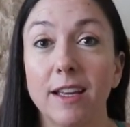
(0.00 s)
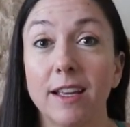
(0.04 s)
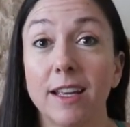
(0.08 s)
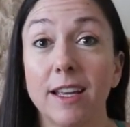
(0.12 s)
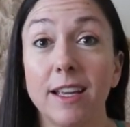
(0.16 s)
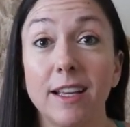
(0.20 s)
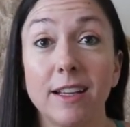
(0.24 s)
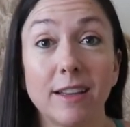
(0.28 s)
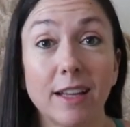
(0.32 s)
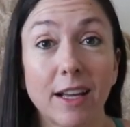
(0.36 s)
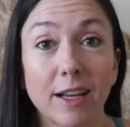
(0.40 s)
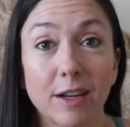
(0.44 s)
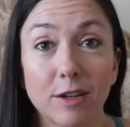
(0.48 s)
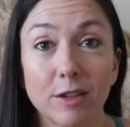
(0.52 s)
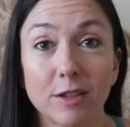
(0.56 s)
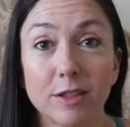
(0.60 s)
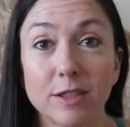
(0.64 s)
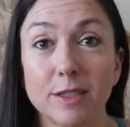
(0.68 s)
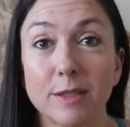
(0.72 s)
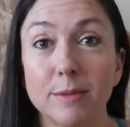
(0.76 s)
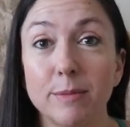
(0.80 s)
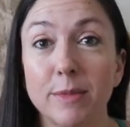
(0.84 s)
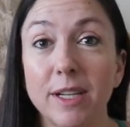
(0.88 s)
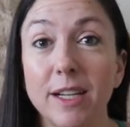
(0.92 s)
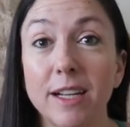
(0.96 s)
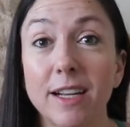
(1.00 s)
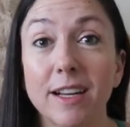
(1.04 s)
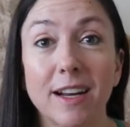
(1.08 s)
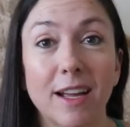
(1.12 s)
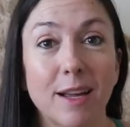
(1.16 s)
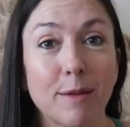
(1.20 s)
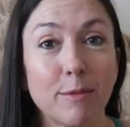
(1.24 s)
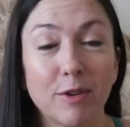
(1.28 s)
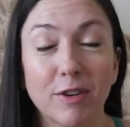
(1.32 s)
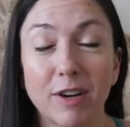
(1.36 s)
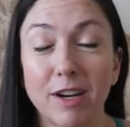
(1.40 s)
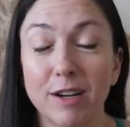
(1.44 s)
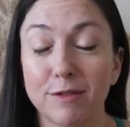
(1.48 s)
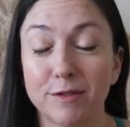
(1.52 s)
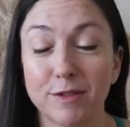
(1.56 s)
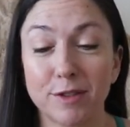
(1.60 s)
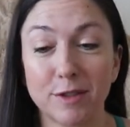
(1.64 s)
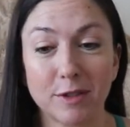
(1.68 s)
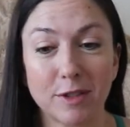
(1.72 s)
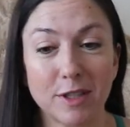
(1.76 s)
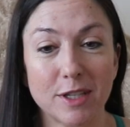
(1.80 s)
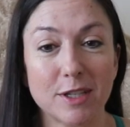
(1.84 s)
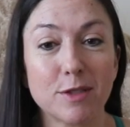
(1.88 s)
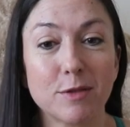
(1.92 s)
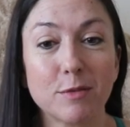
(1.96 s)
he led her to me and I'm
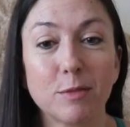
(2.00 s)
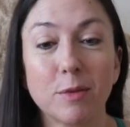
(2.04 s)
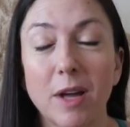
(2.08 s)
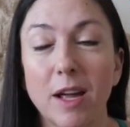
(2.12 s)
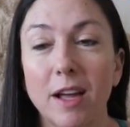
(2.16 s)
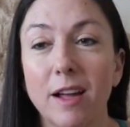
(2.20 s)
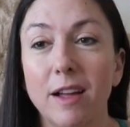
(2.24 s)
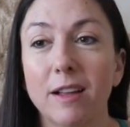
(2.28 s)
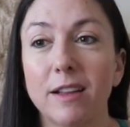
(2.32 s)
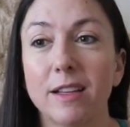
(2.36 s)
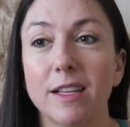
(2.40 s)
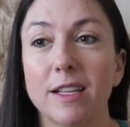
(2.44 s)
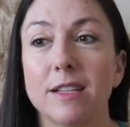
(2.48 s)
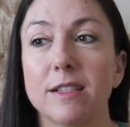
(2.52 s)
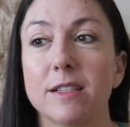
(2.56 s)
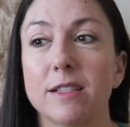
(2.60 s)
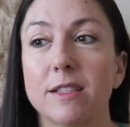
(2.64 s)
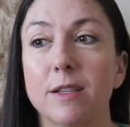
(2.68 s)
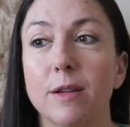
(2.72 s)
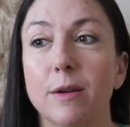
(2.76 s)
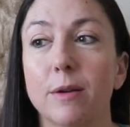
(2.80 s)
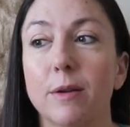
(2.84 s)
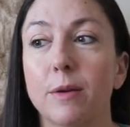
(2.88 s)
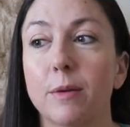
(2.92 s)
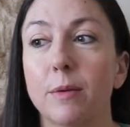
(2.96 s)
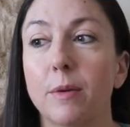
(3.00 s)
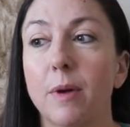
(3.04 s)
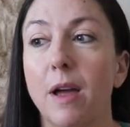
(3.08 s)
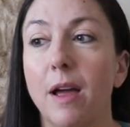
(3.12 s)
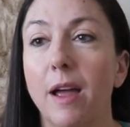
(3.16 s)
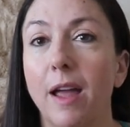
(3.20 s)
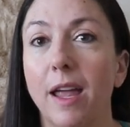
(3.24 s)
grateful as well and so